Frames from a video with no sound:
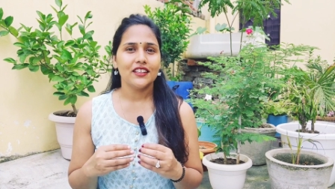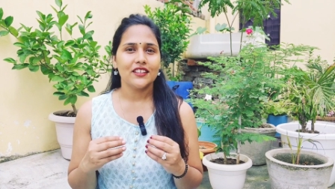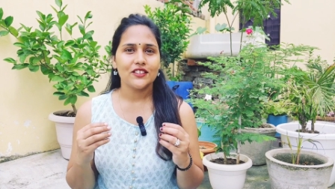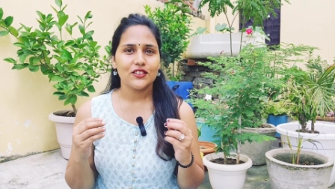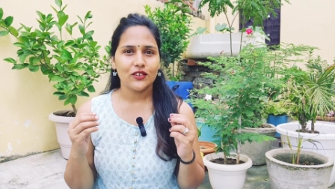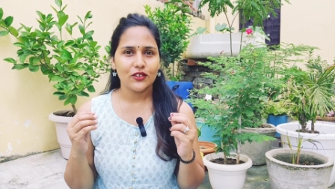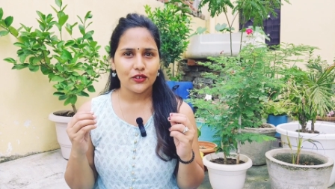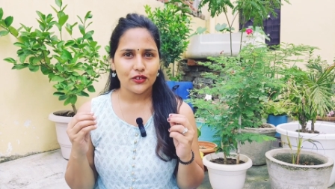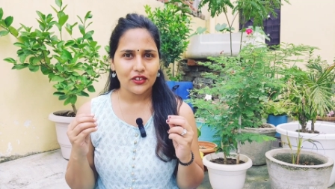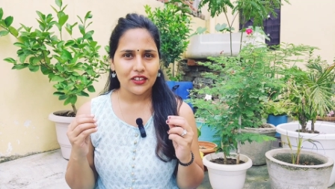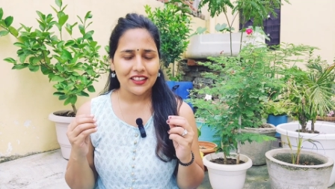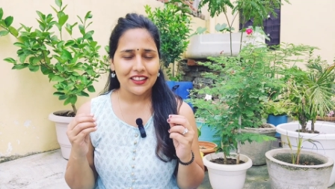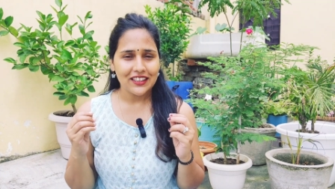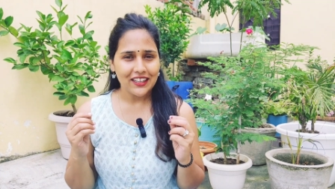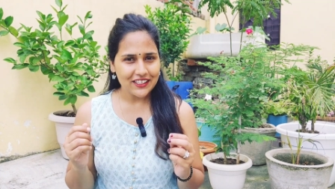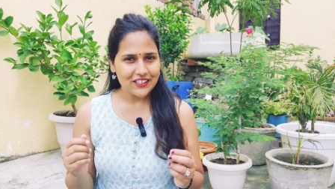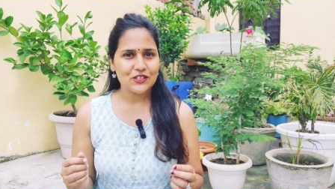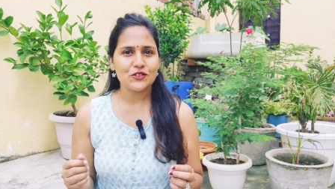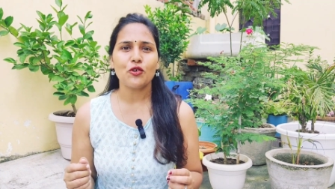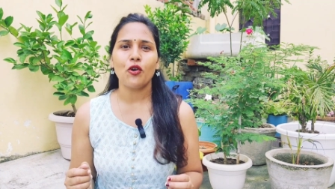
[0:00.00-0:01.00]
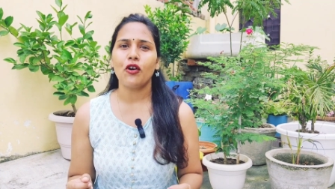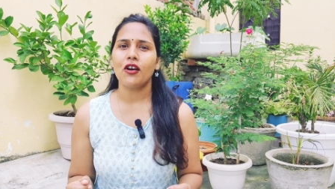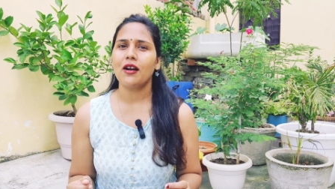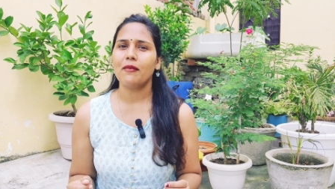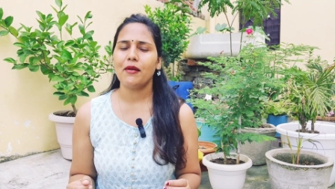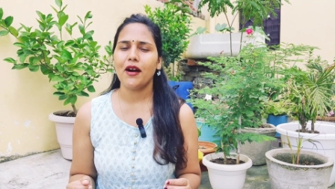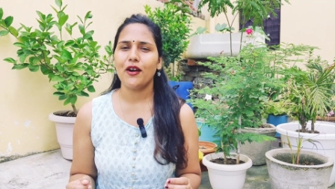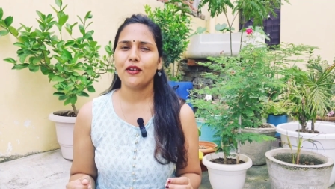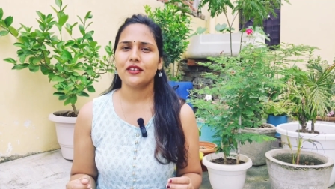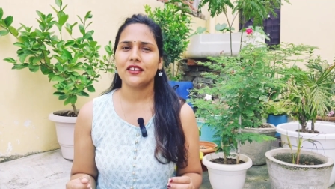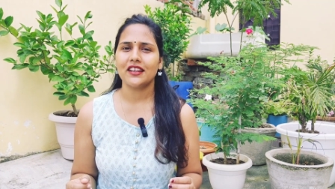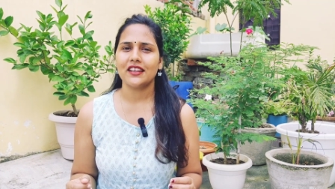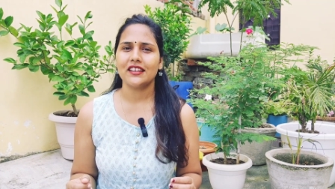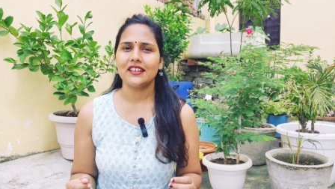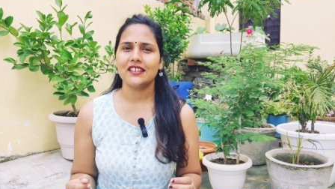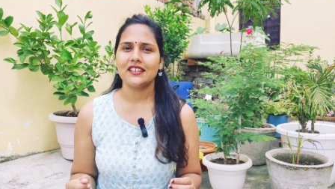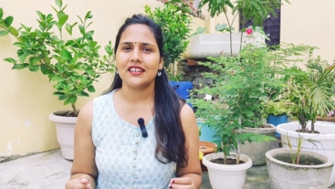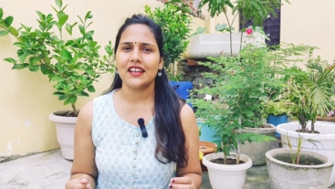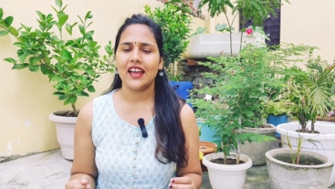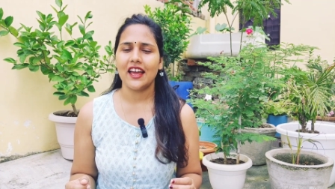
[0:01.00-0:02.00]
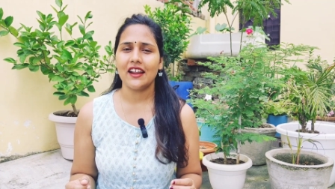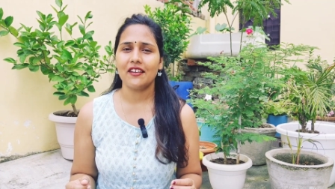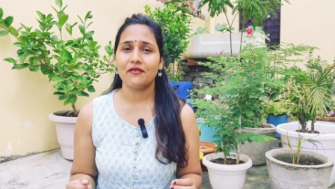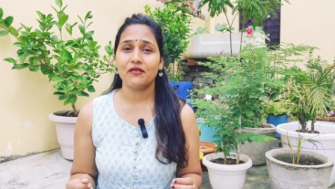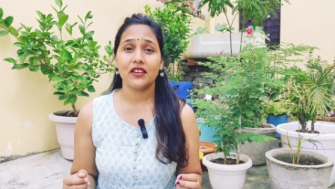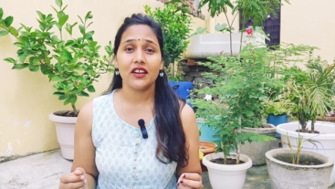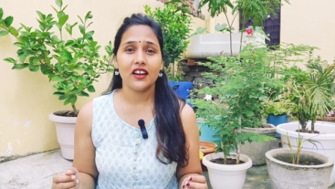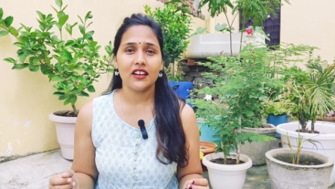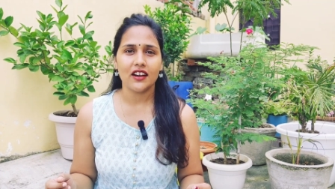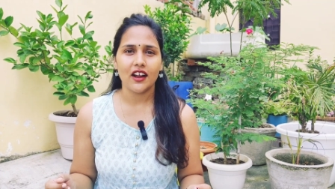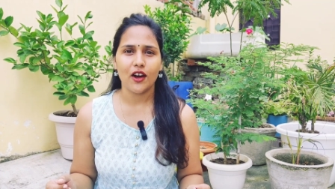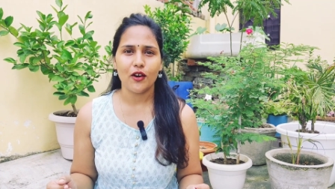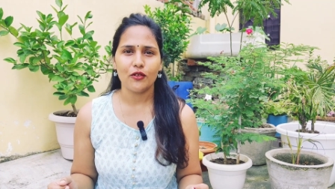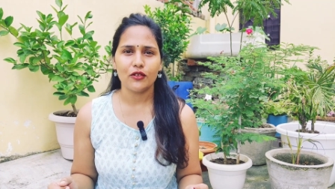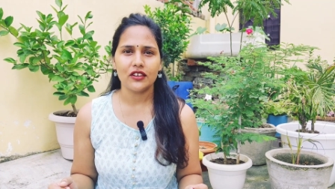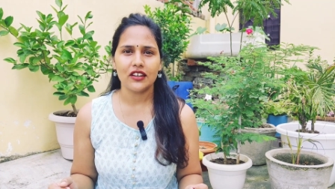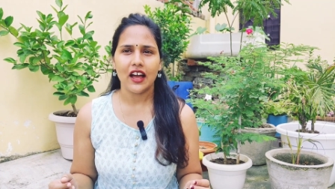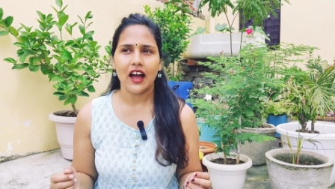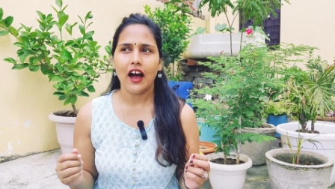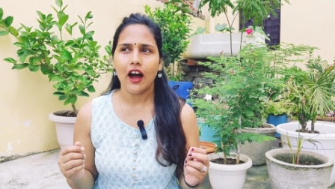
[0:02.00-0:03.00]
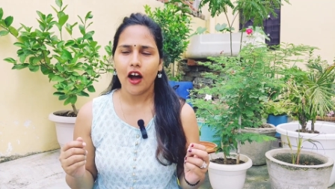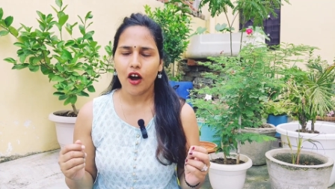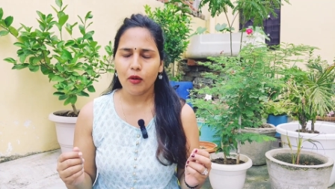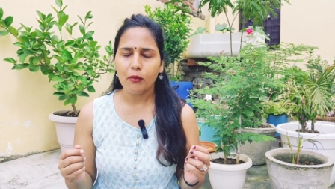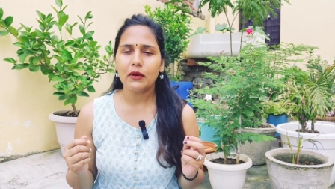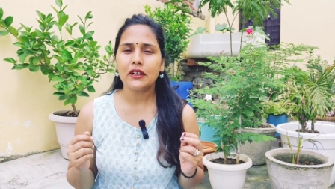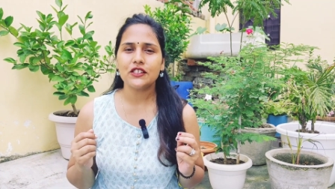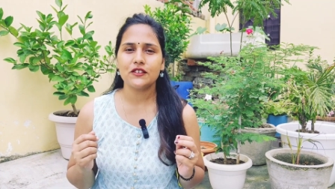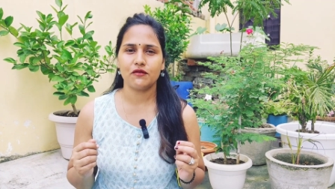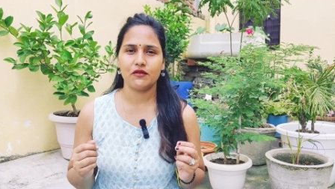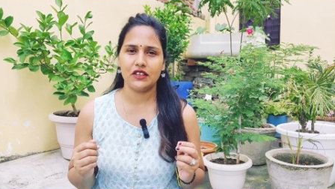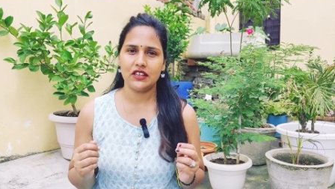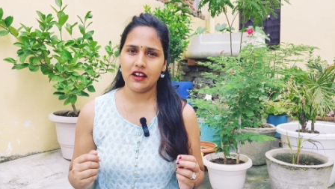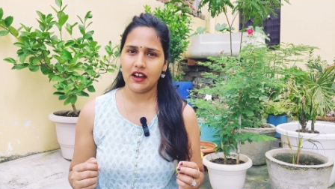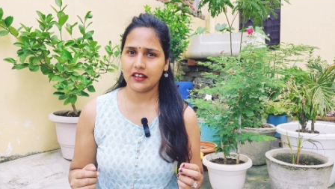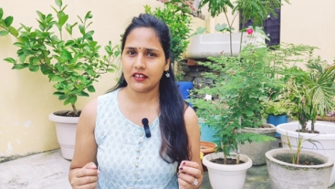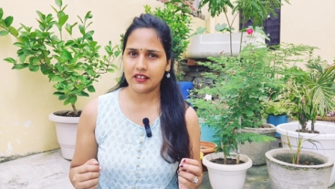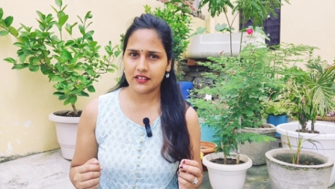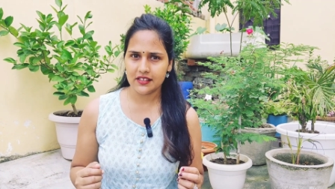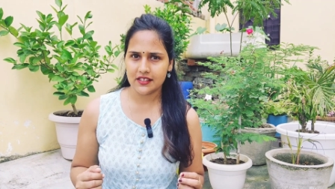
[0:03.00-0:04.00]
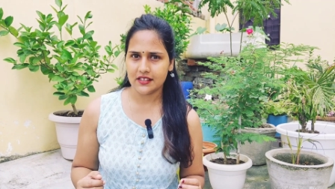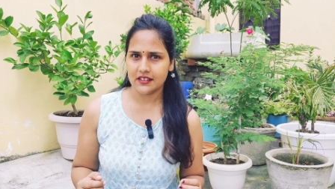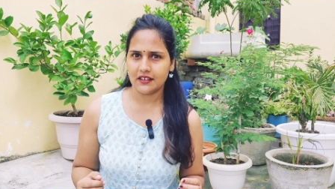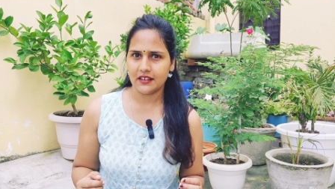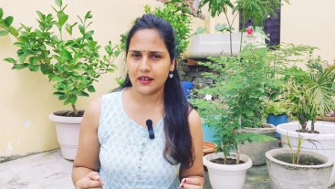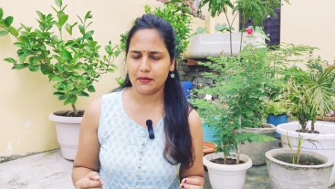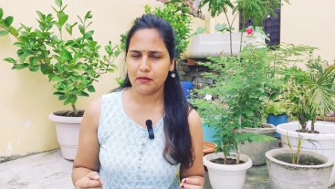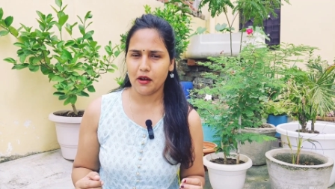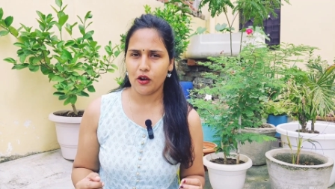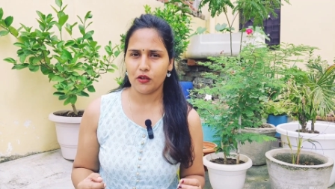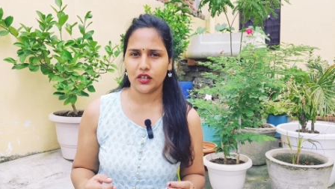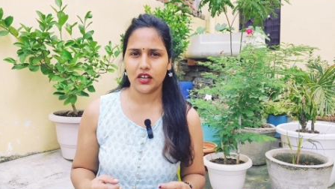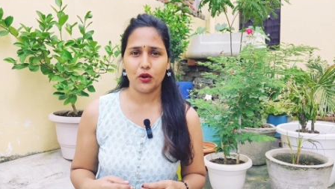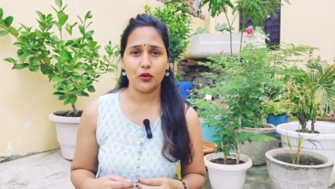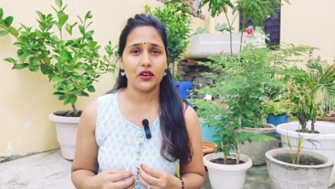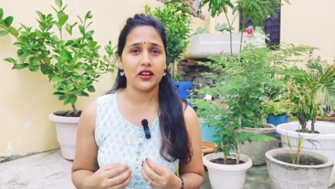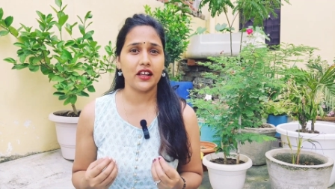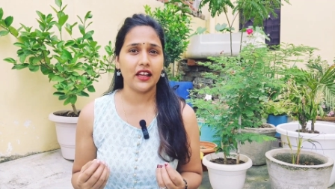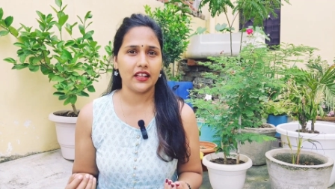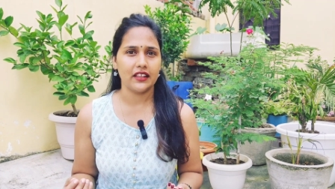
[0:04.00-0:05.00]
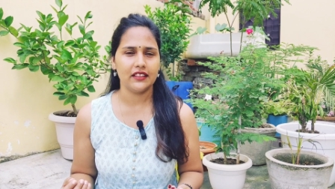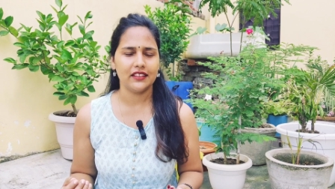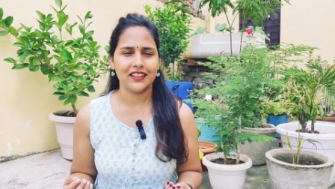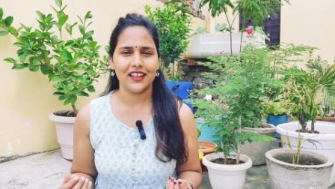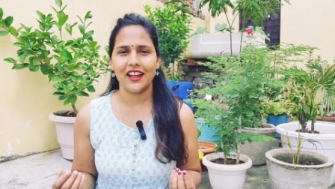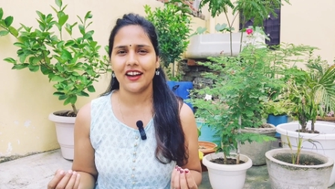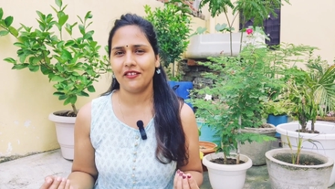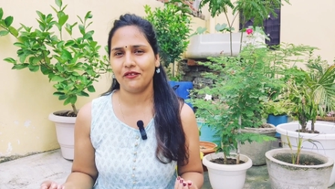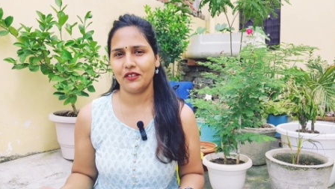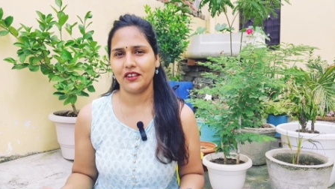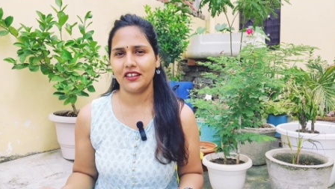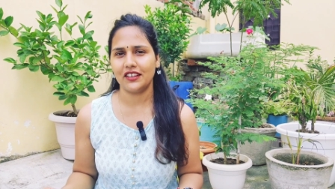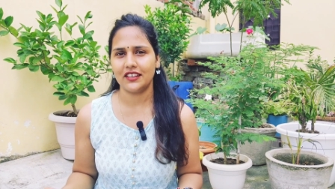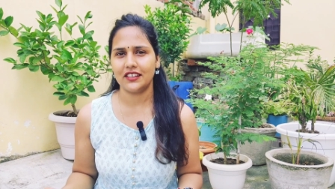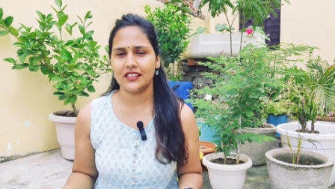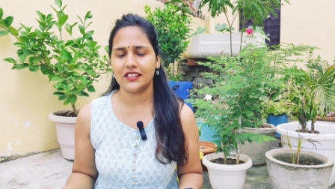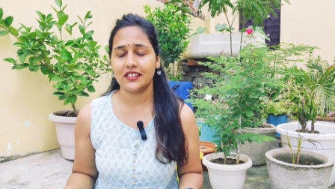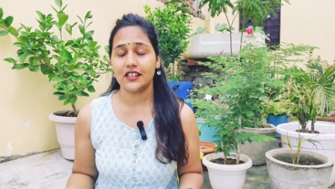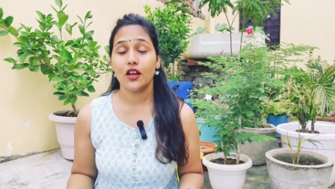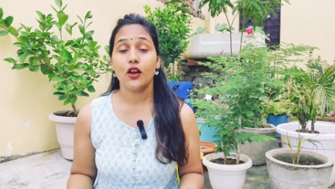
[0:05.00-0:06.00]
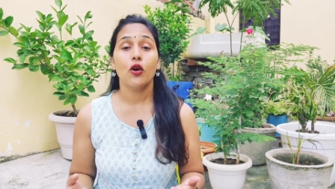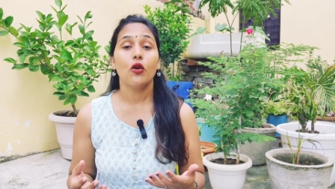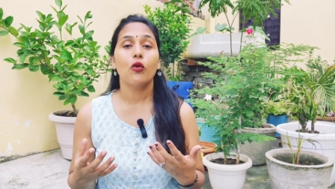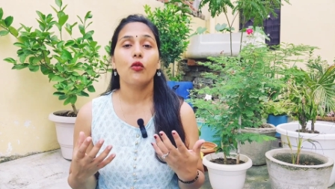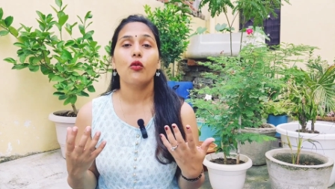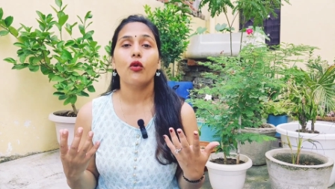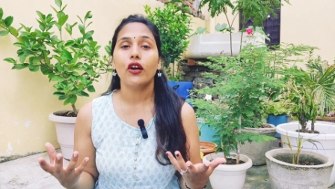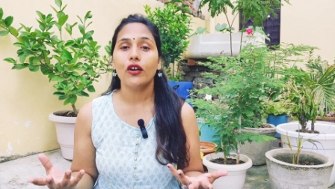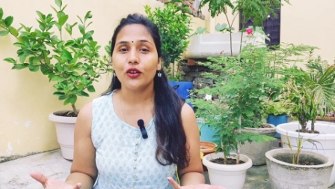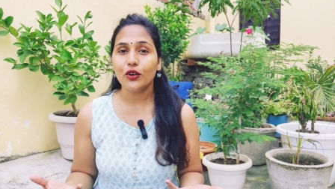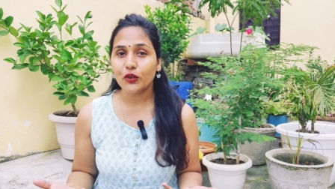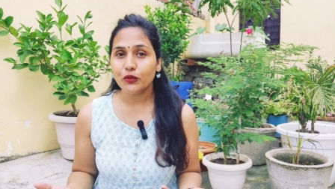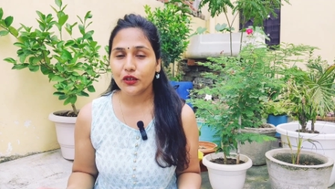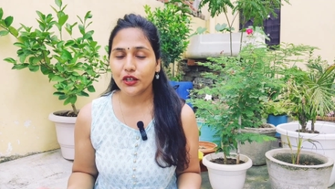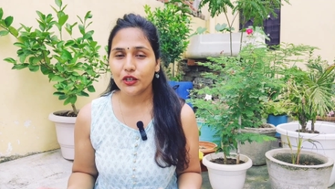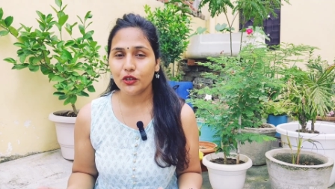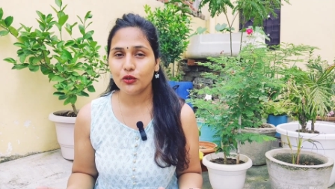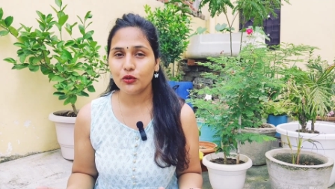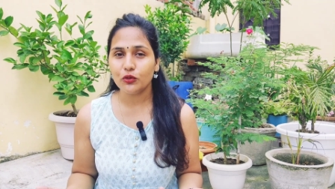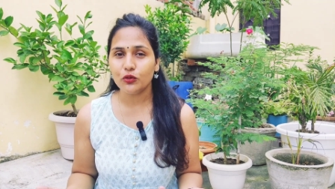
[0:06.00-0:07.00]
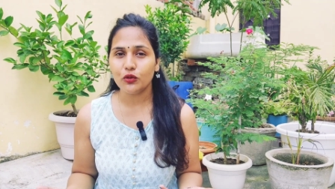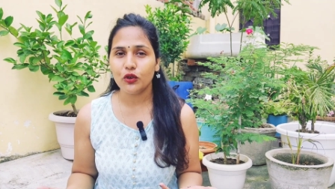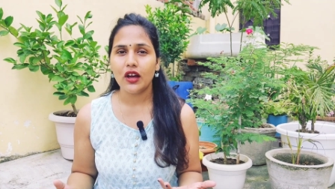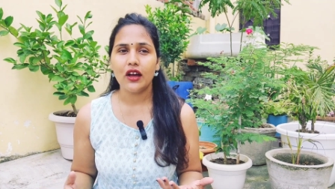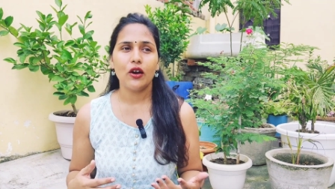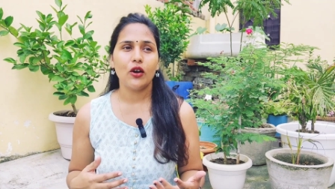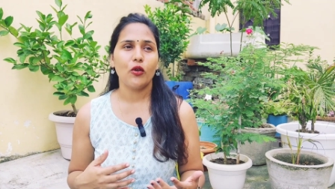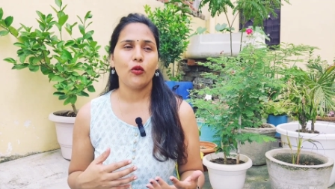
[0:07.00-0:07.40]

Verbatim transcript: So let's talk about it and figure out how much we are concerned about our health and fitness. What do we do?